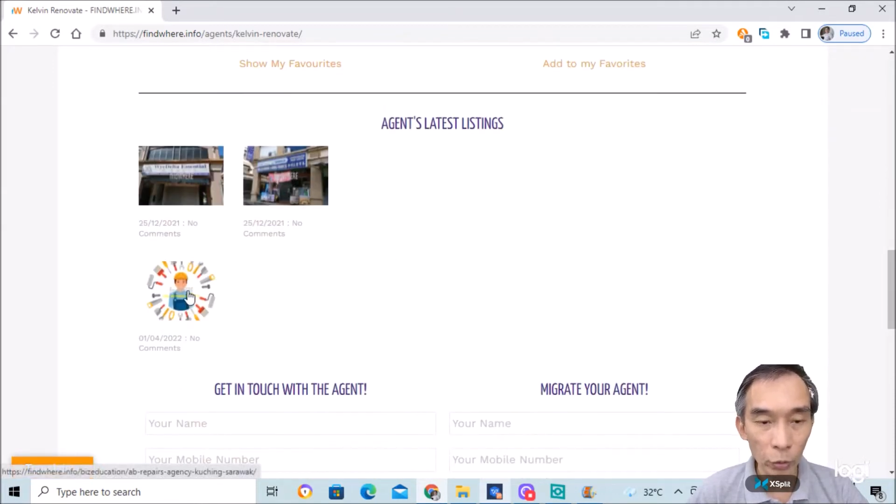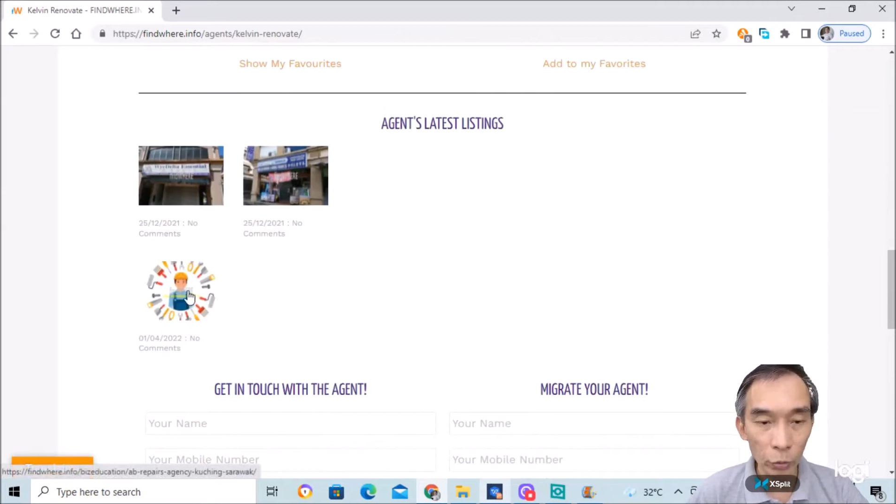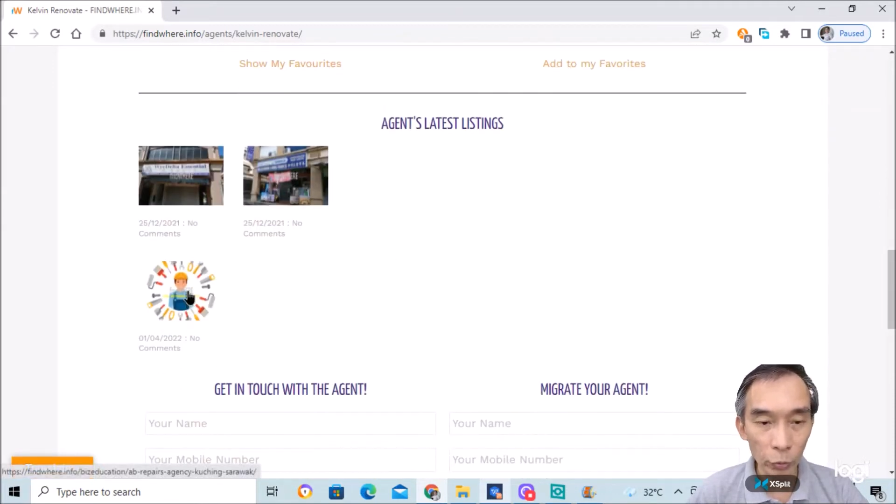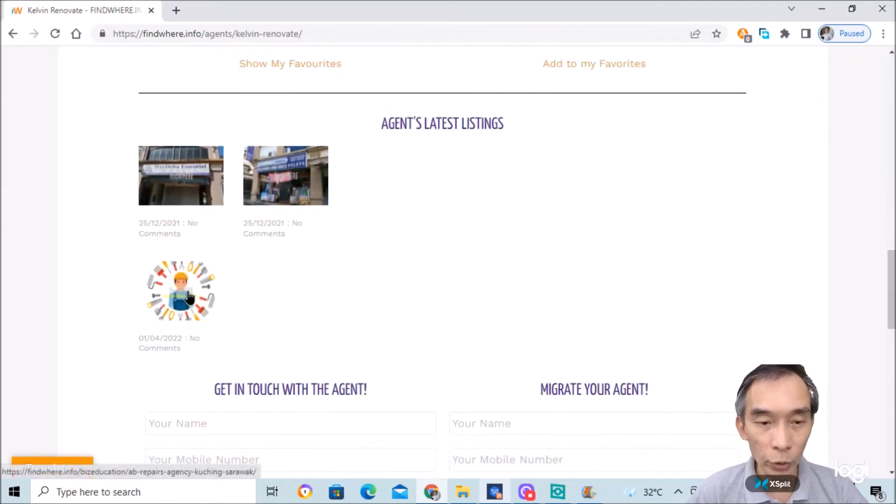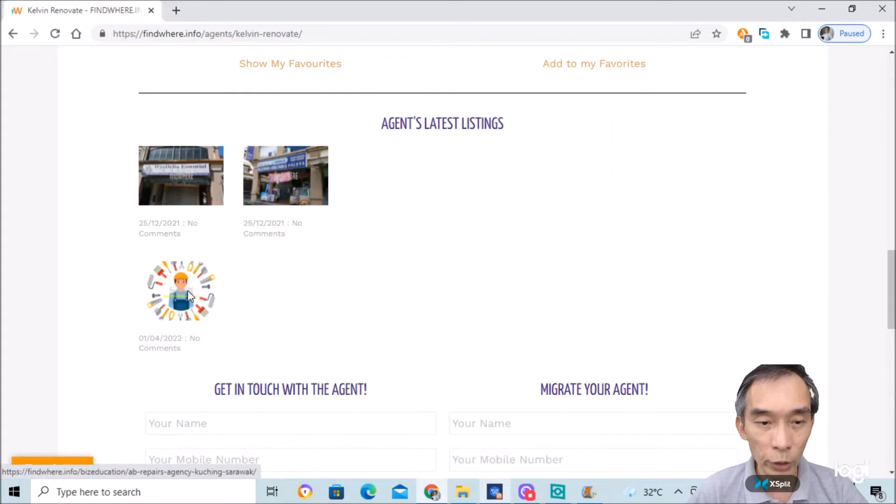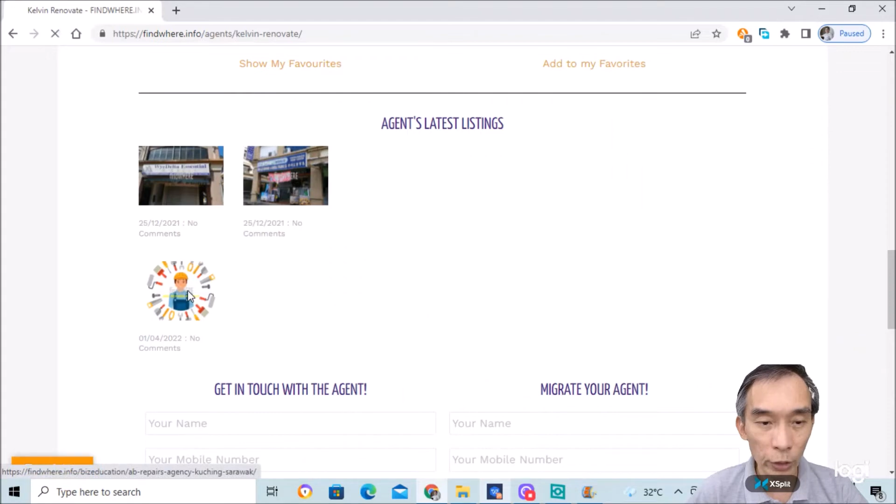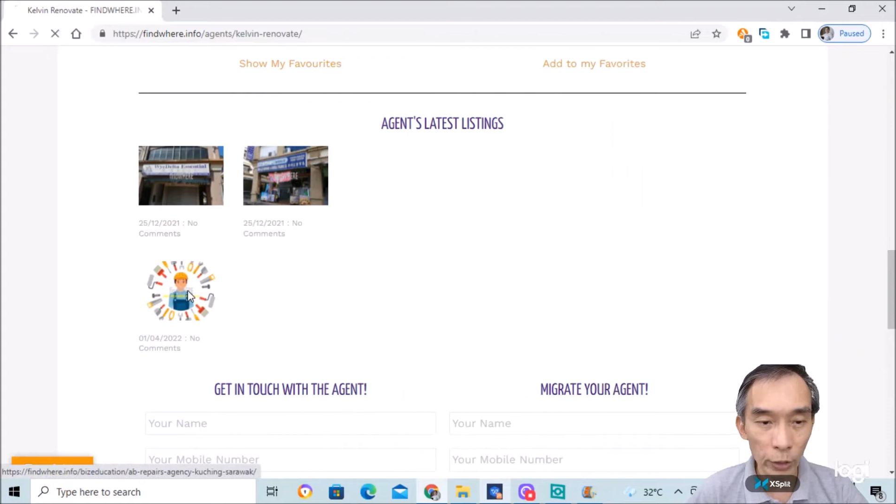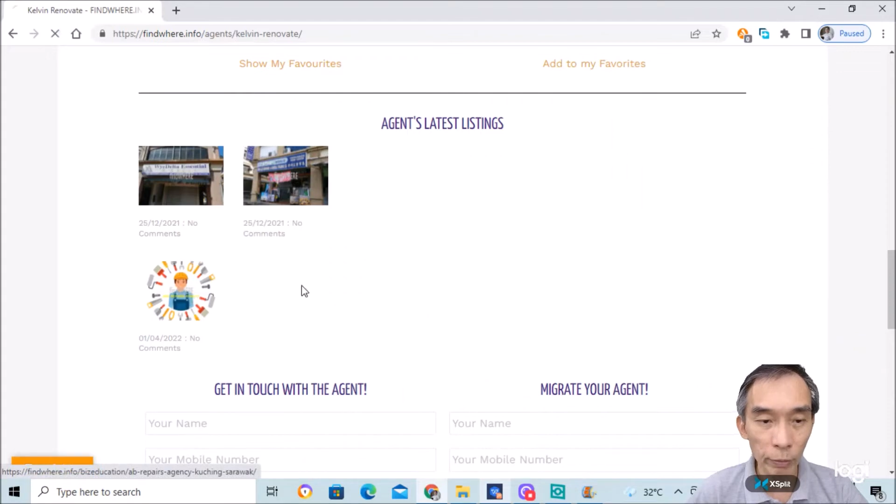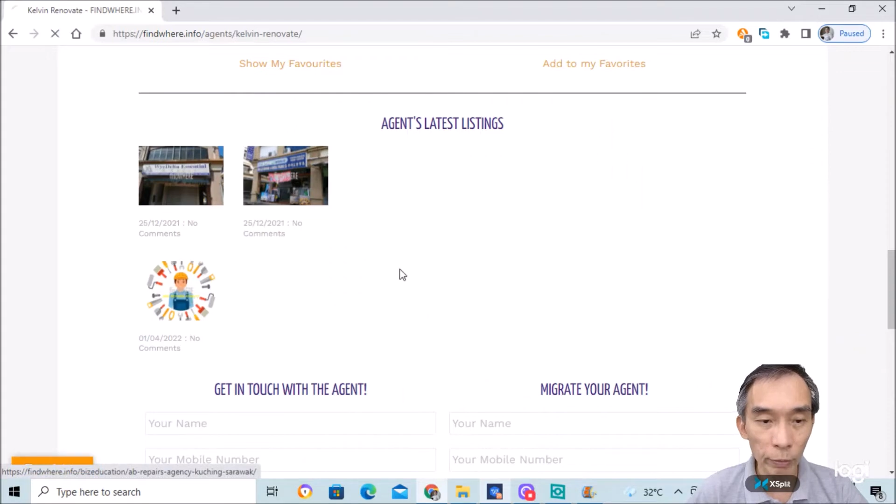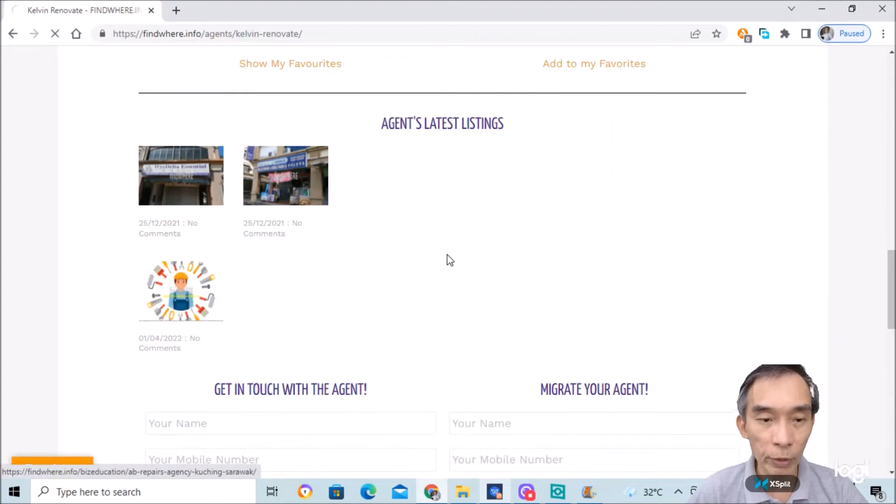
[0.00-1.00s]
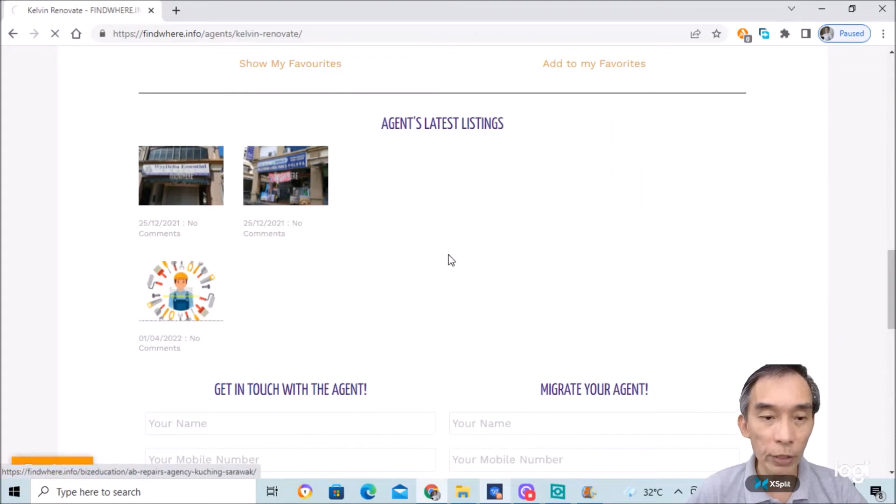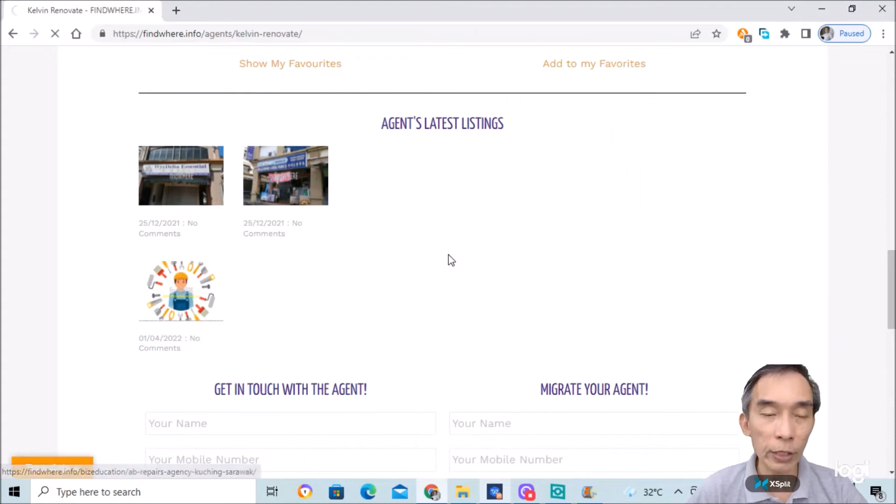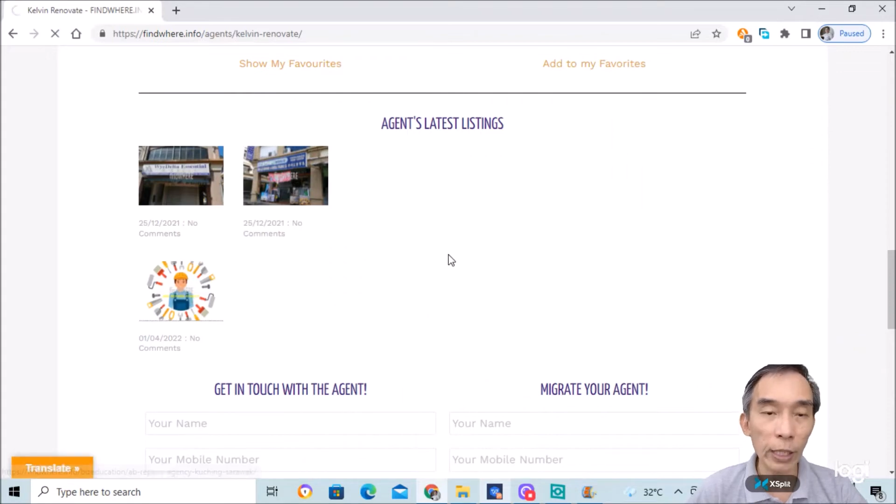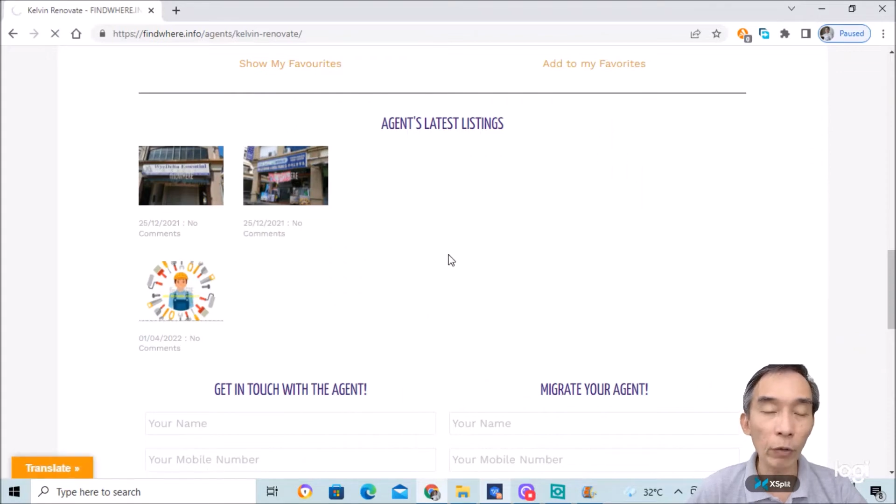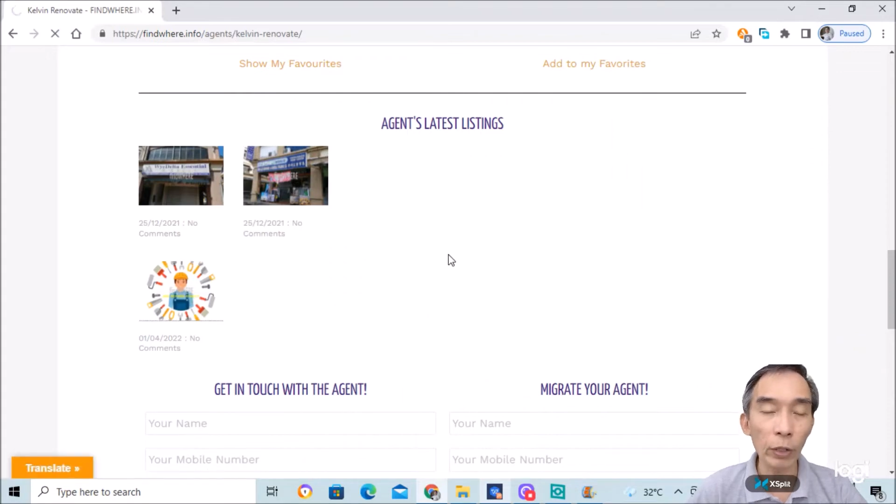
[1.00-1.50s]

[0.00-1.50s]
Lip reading: his business outlet.